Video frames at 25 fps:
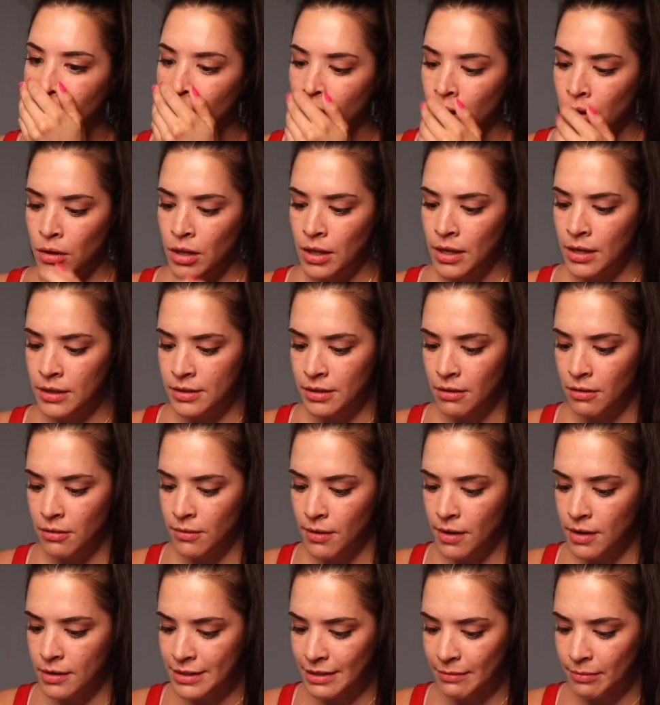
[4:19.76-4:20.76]
It's
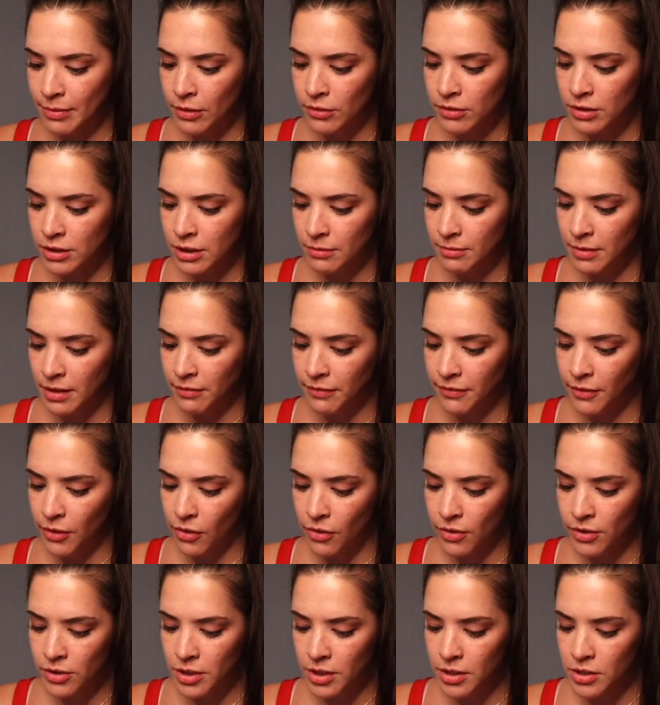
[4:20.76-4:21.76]
only supposed to be
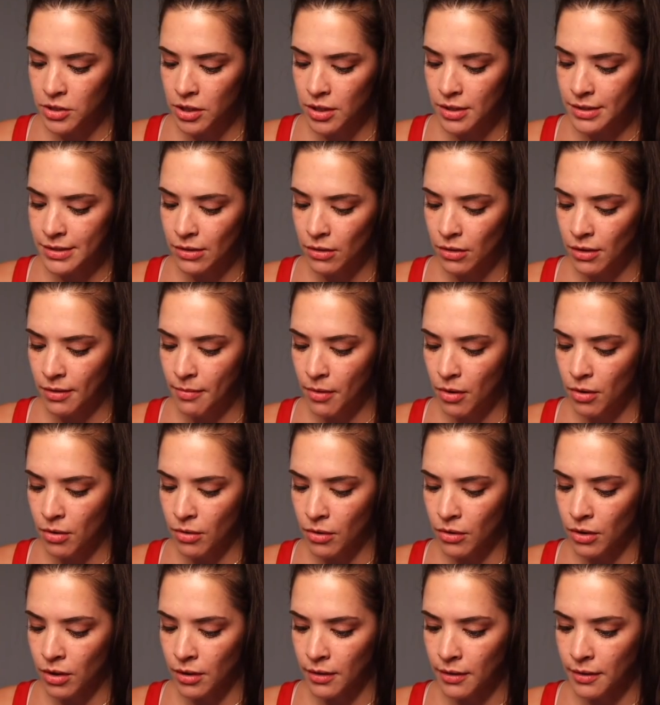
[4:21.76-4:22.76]
4 digits or
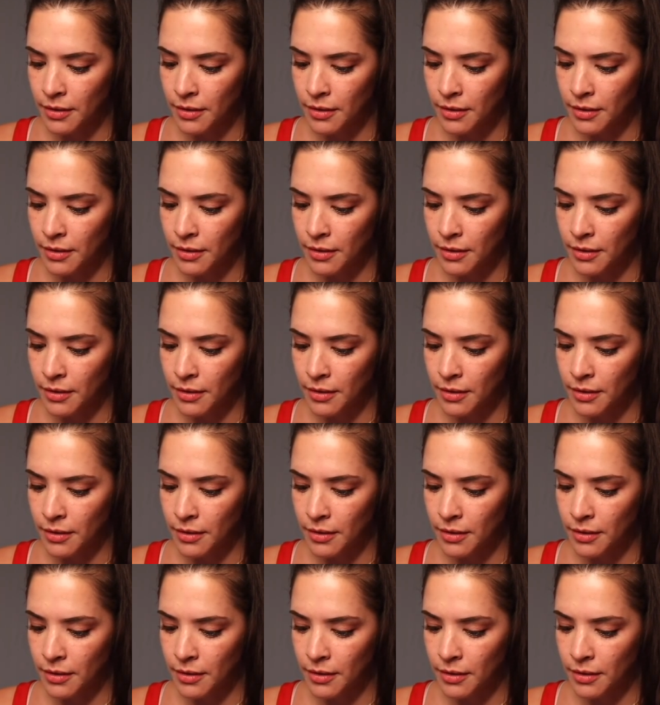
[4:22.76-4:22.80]
more.